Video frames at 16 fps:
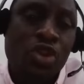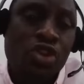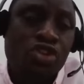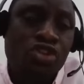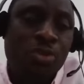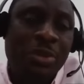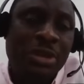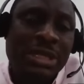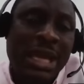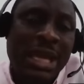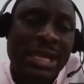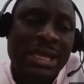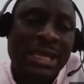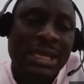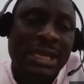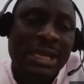So
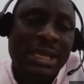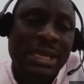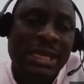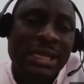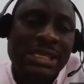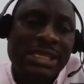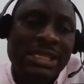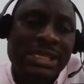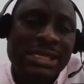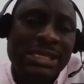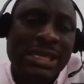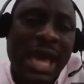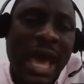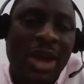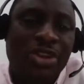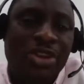basically, is
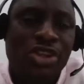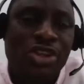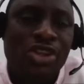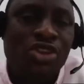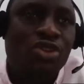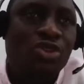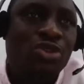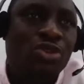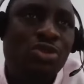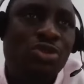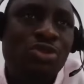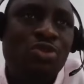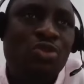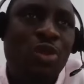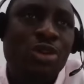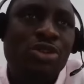how do you
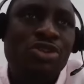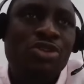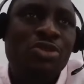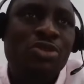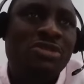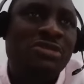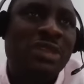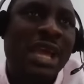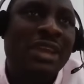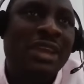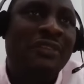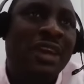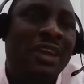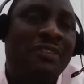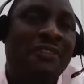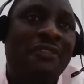want to strike a
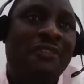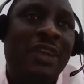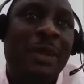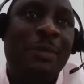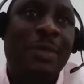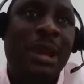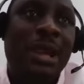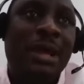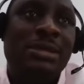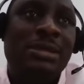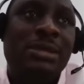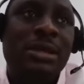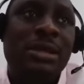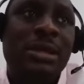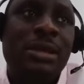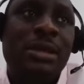very fair
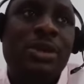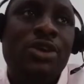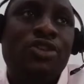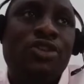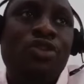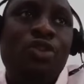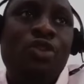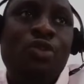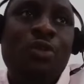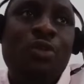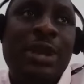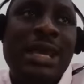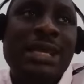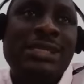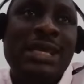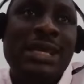balance? So when
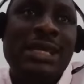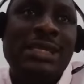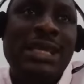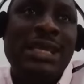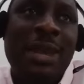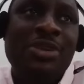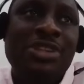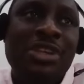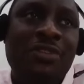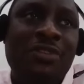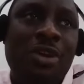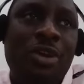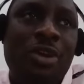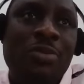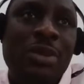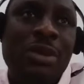I said dynamics of a
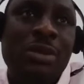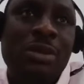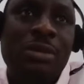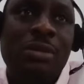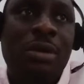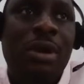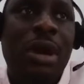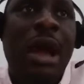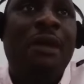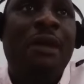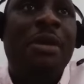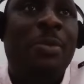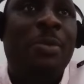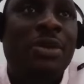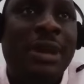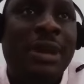company, I
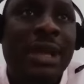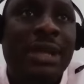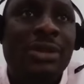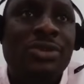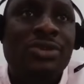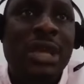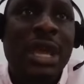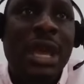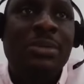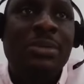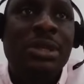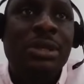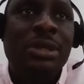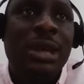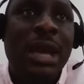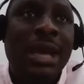report directly to the
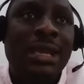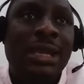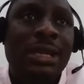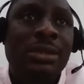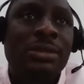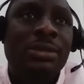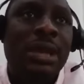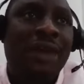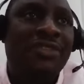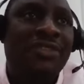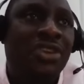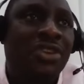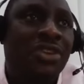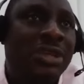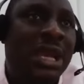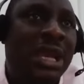MD, and then I have a
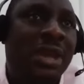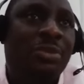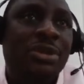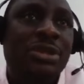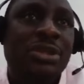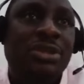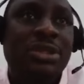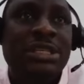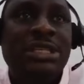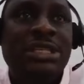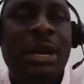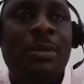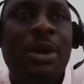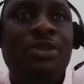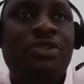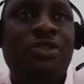dotted line reporting to the
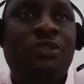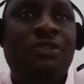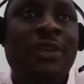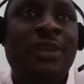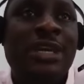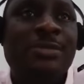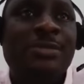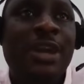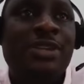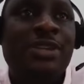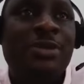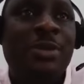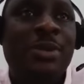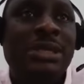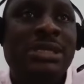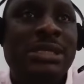chairman. So first, my
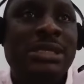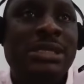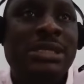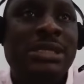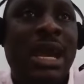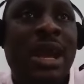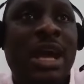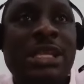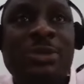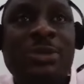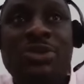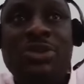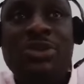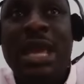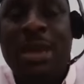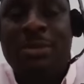responsibility is
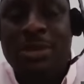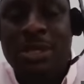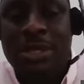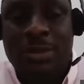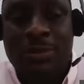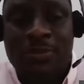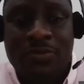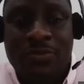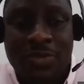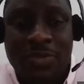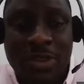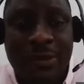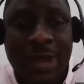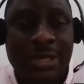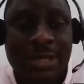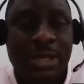accountable to the MD,
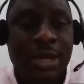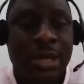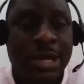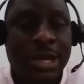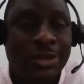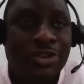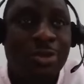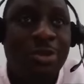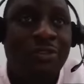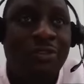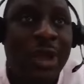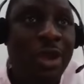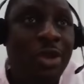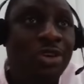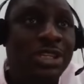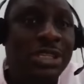right? So
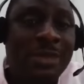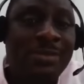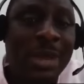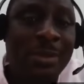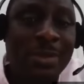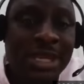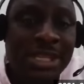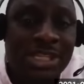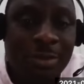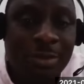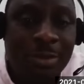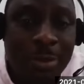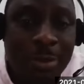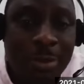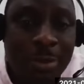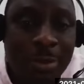before I go share my minutes of
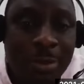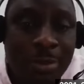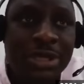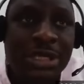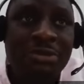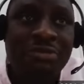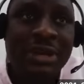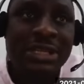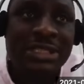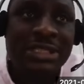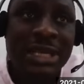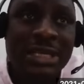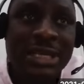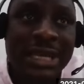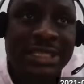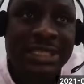my board meeting, if
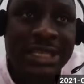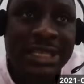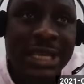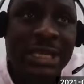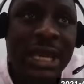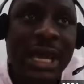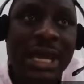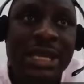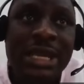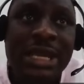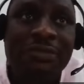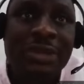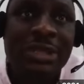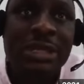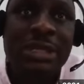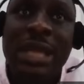I share the agenda and
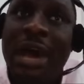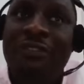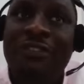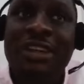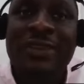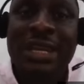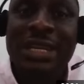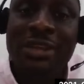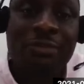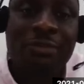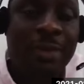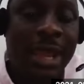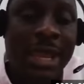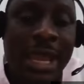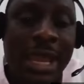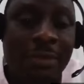everything, I first
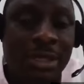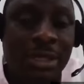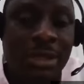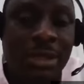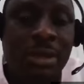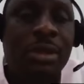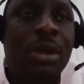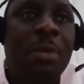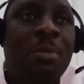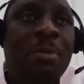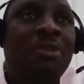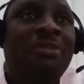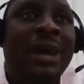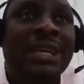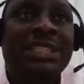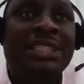validate my MD
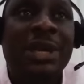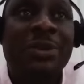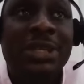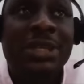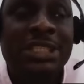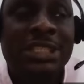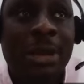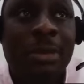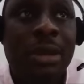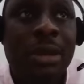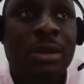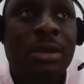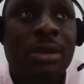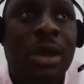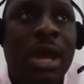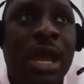before I share with the
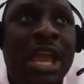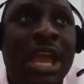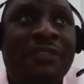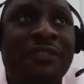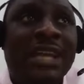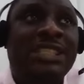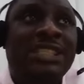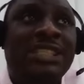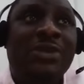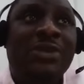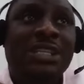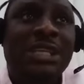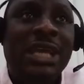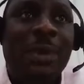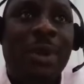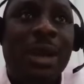chairman. If I share with
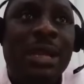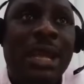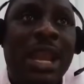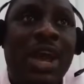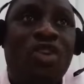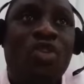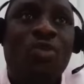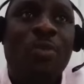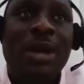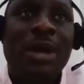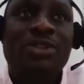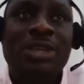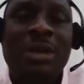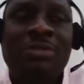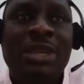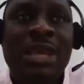the chairman and I go back
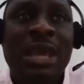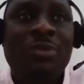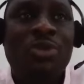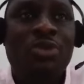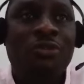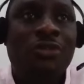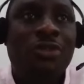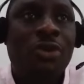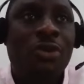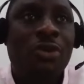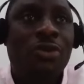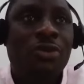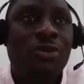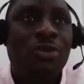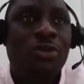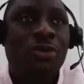to them, the MD will feel,
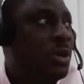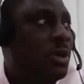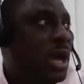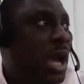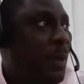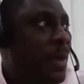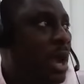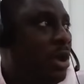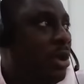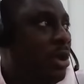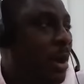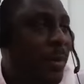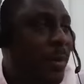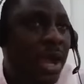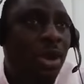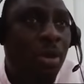oh, am
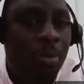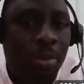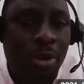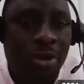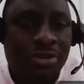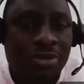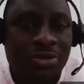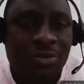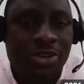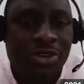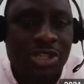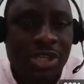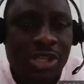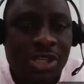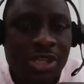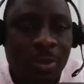I your boss? Who
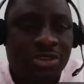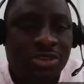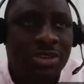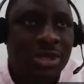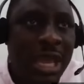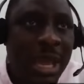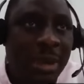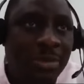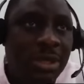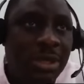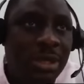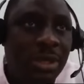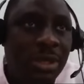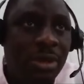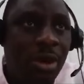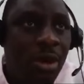is your boss? The
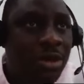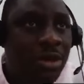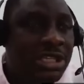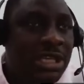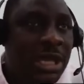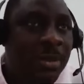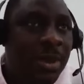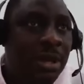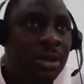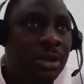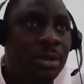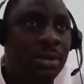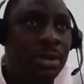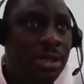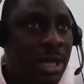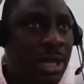MD or the chairman?
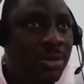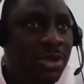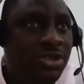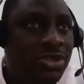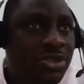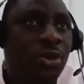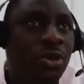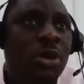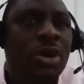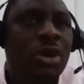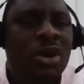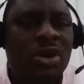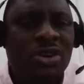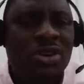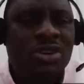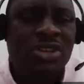The MD. So
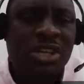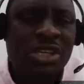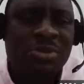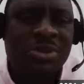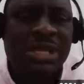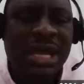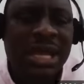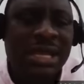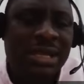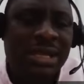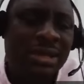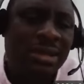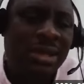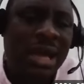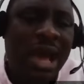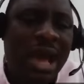just
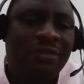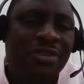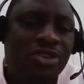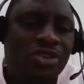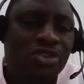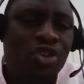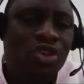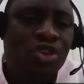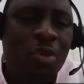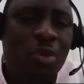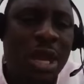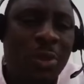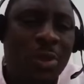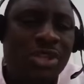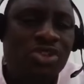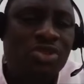basically having to know when
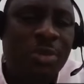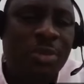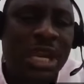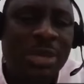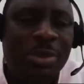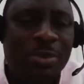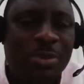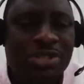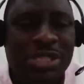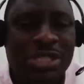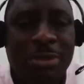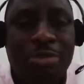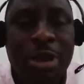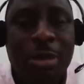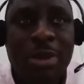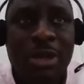I went to manage people's
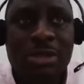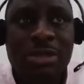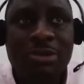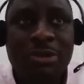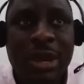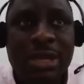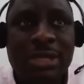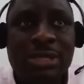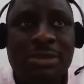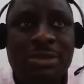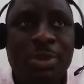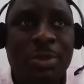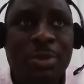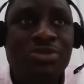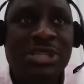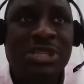temperament, right?
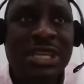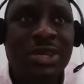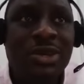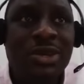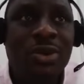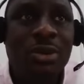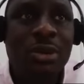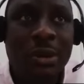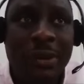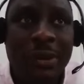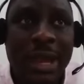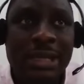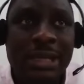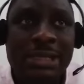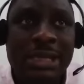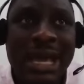People's ego,
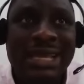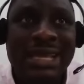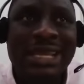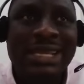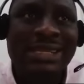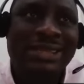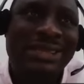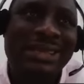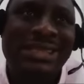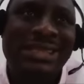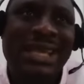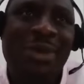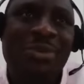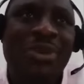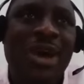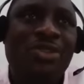right? And then in
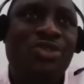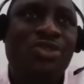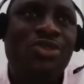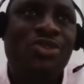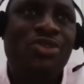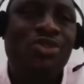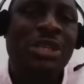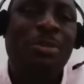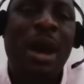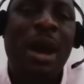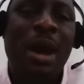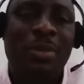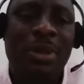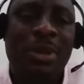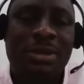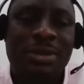terms of how to do the
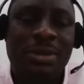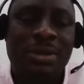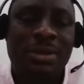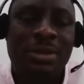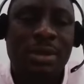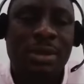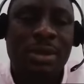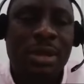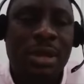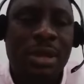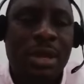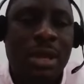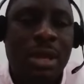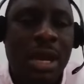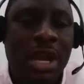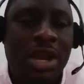power play.
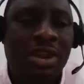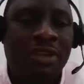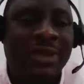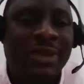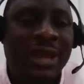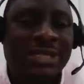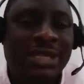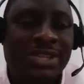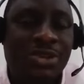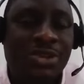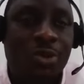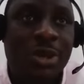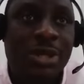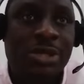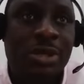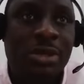I don't know if that answers your
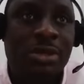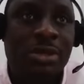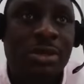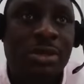question.